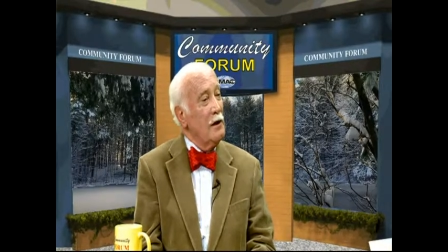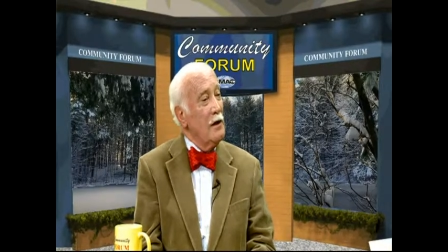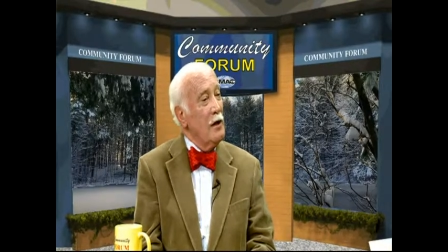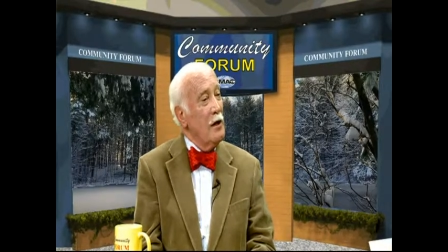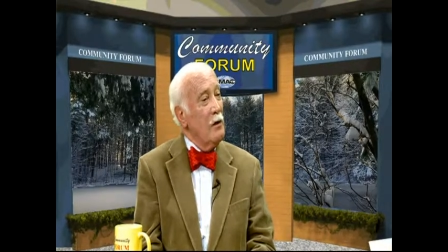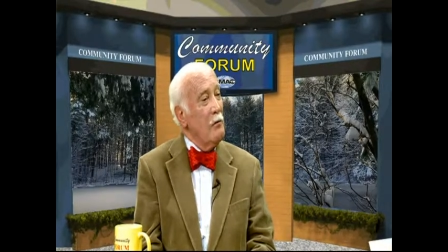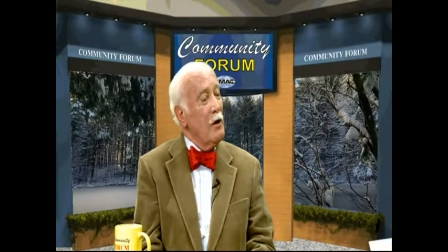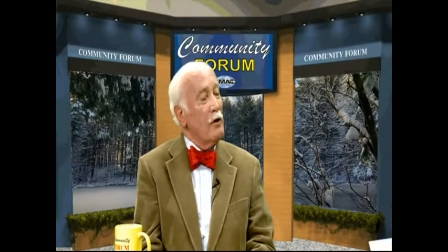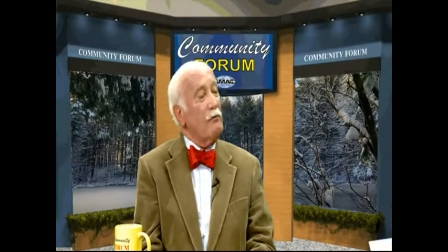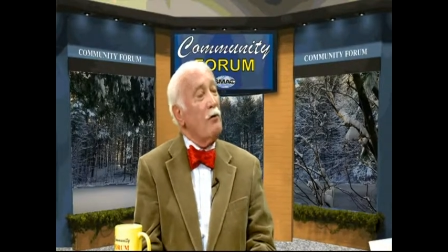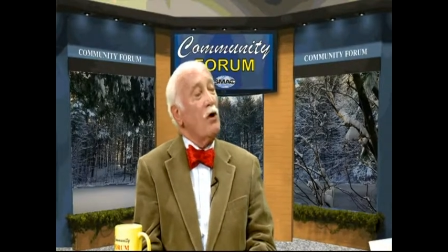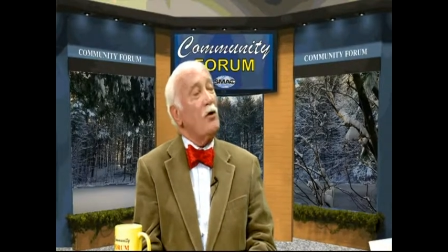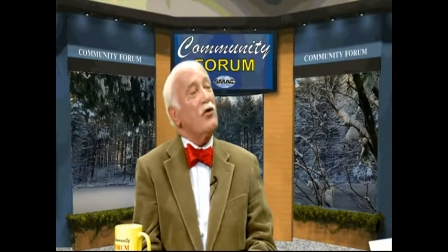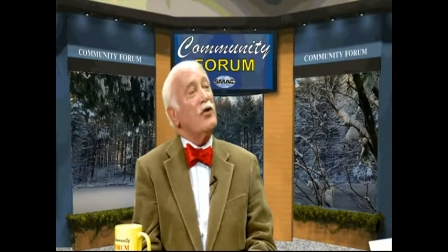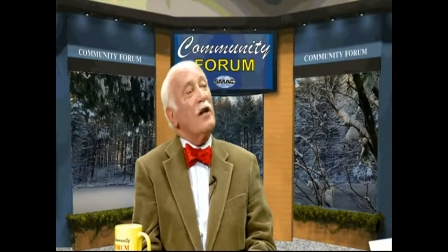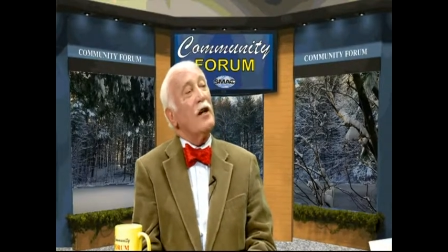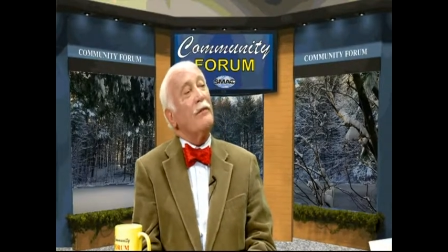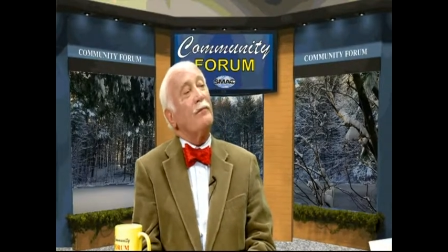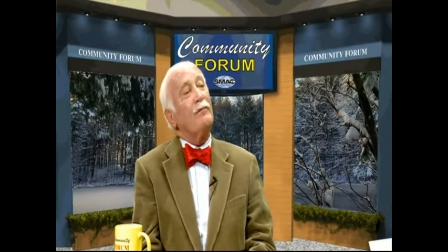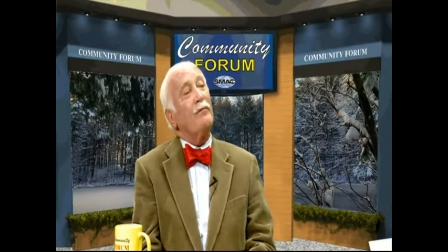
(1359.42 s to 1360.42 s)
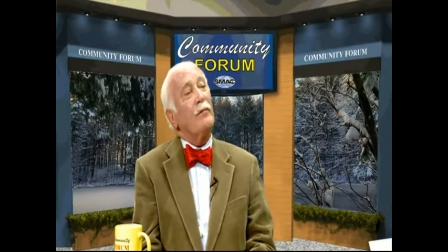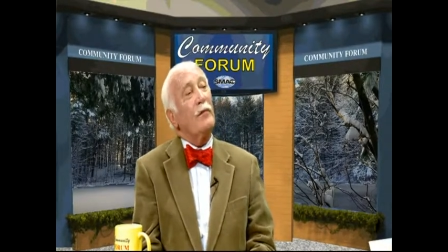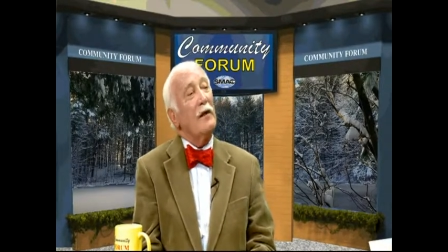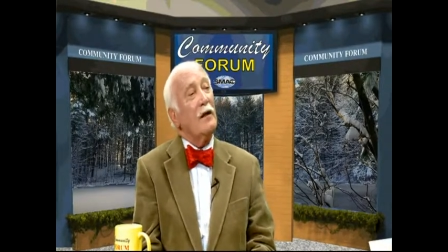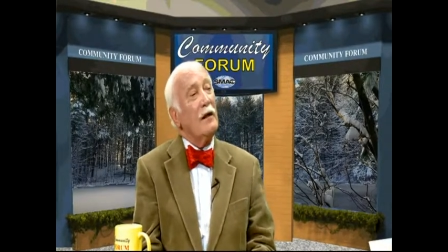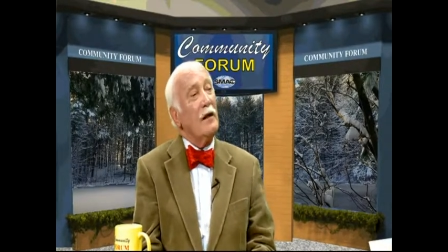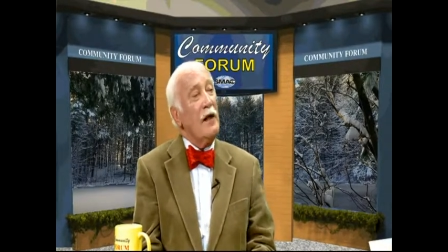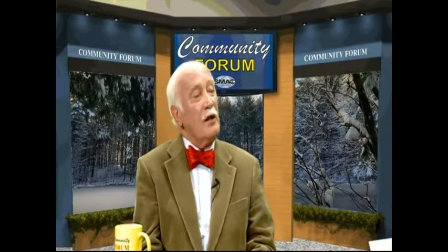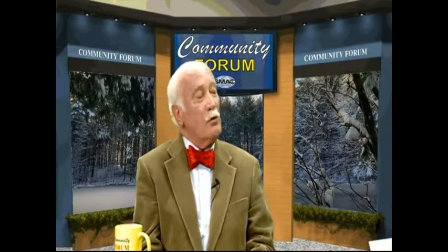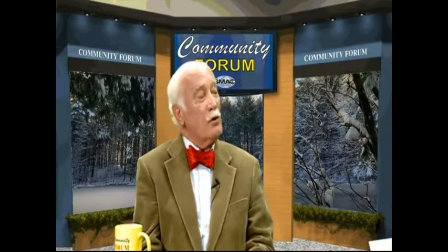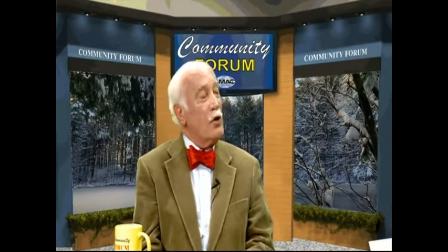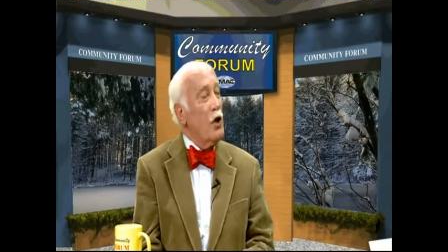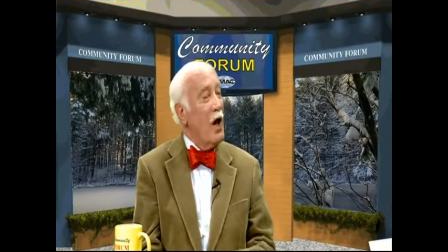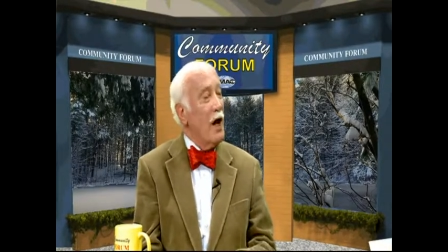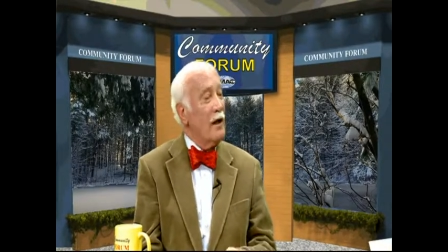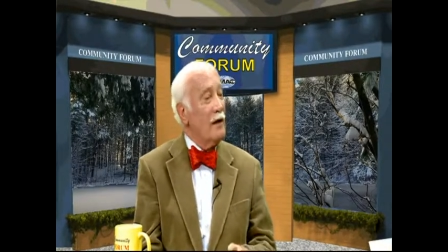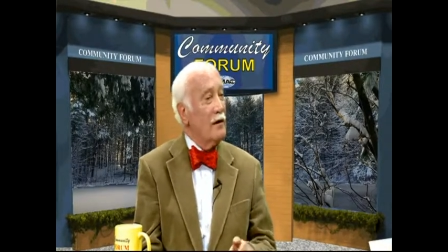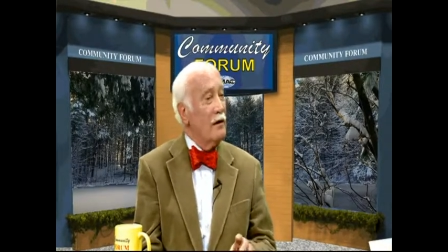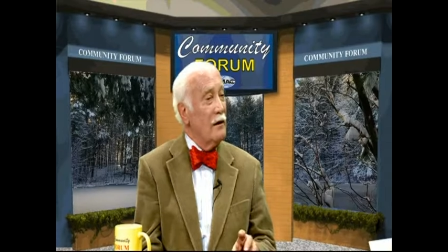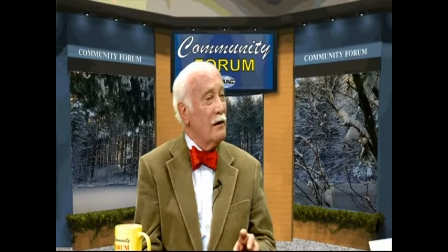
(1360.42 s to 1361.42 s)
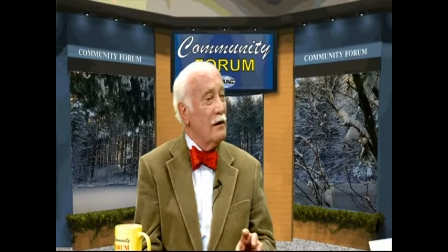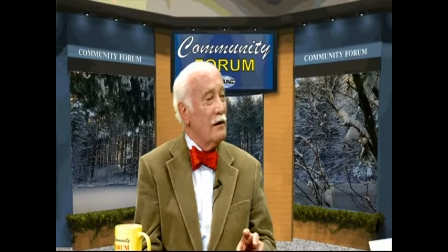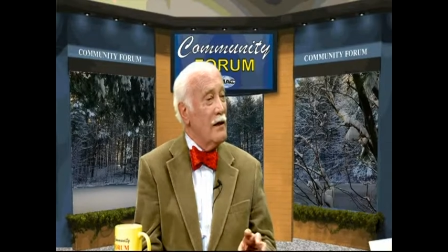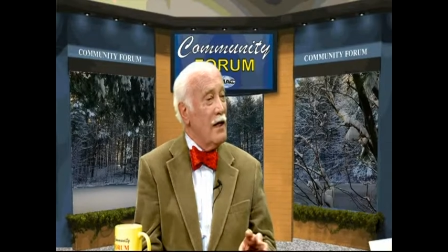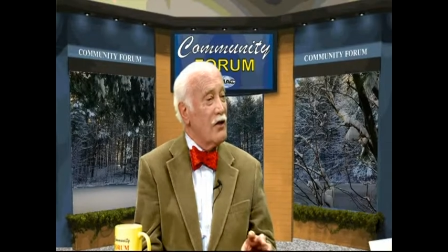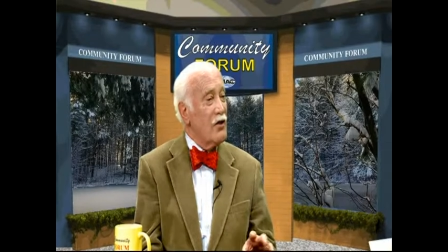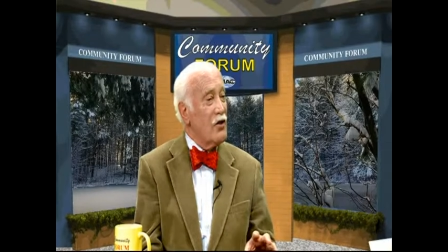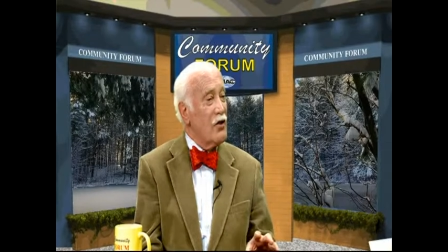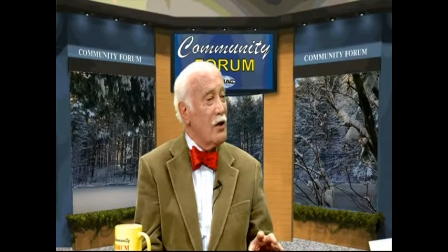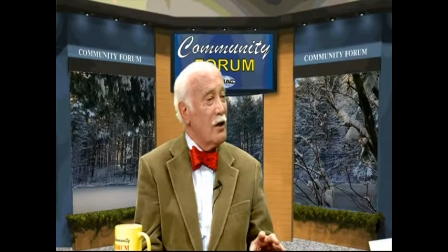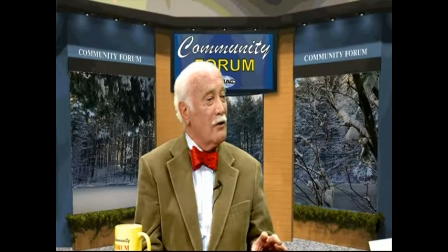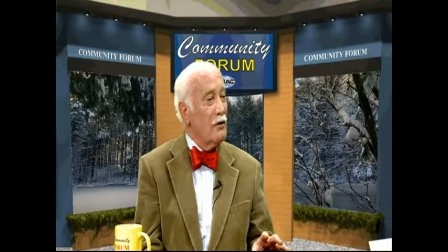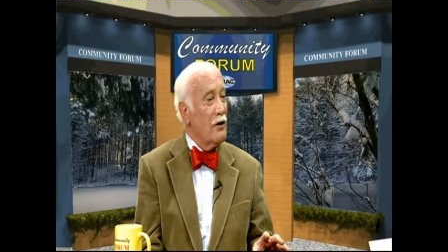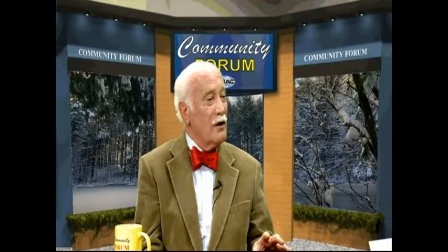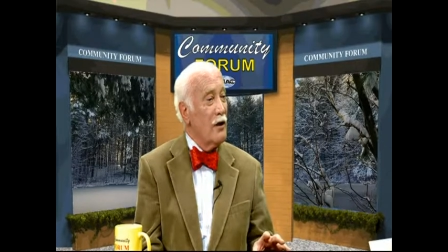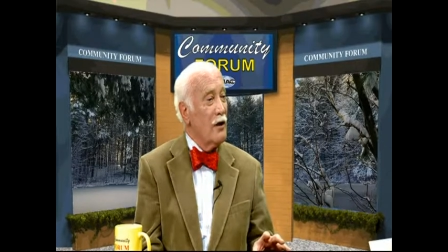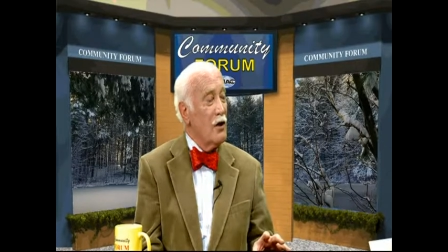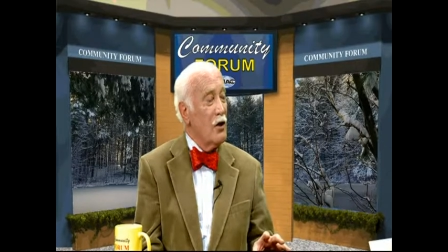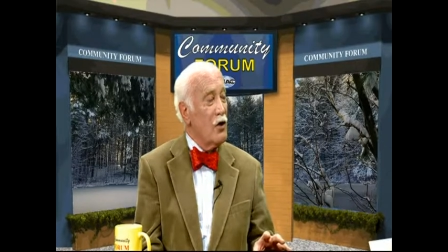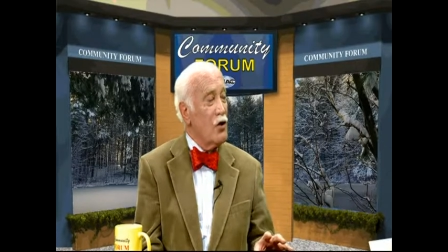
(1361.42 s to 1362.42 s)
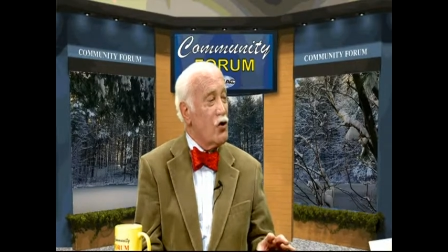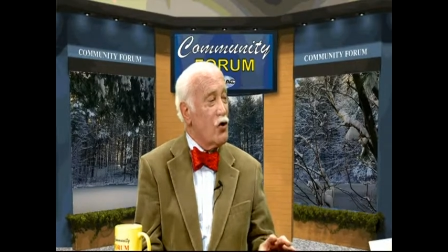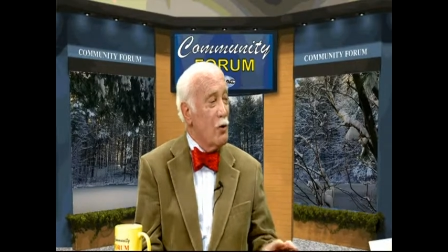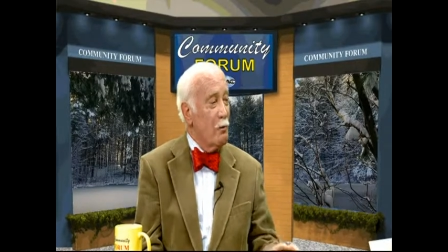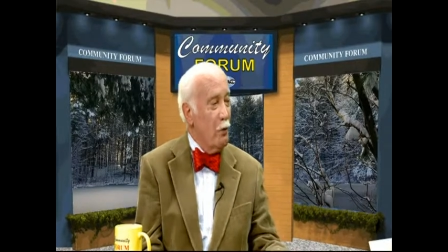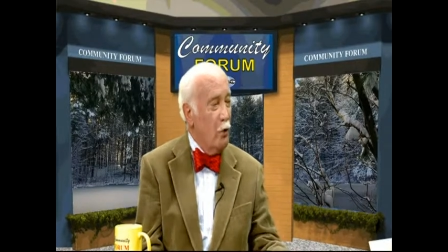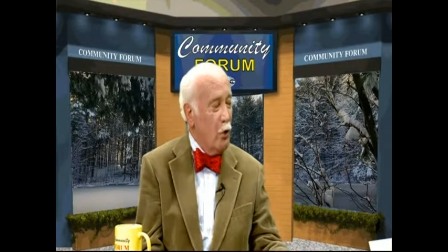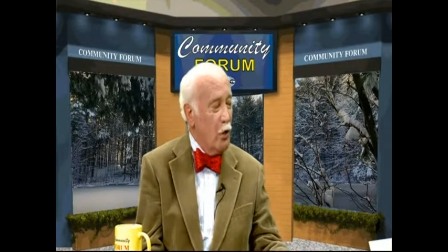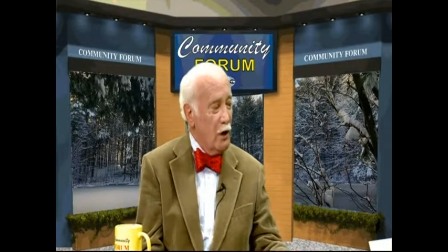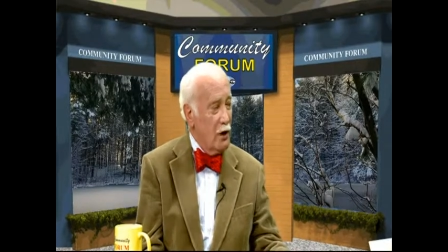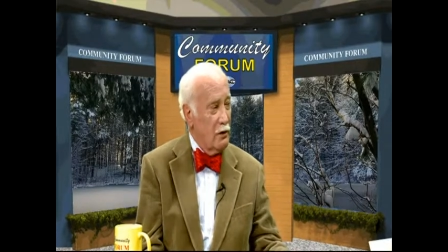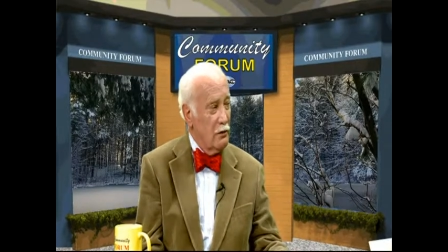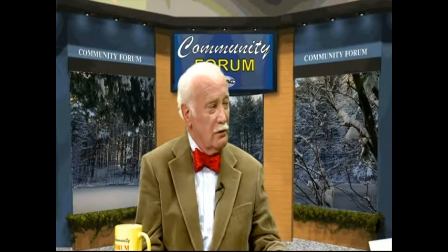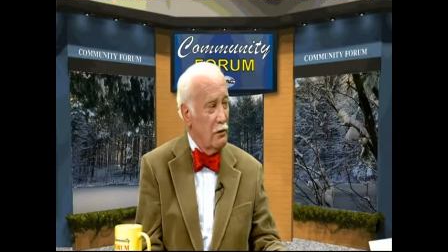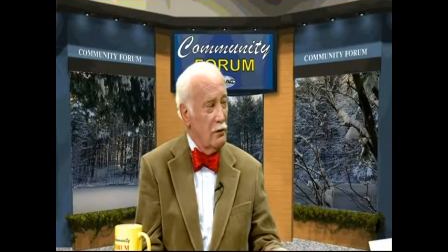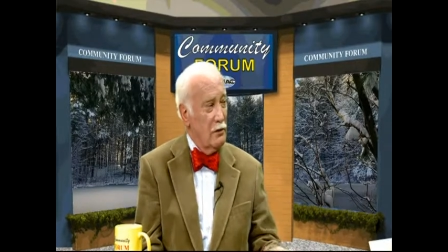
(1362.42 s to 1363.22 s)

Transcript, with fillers: Monroe said he would not necessarily support